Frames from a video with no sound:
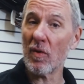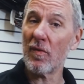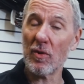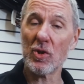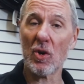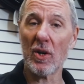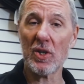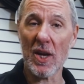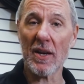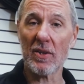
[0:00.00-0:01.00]
full charge
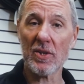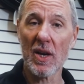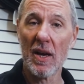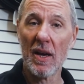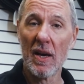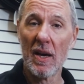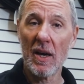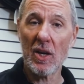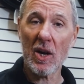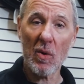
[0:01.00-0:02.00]
cycles,
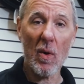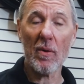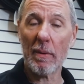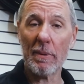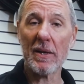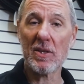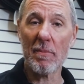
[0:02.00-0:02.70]
you're going to want to replace the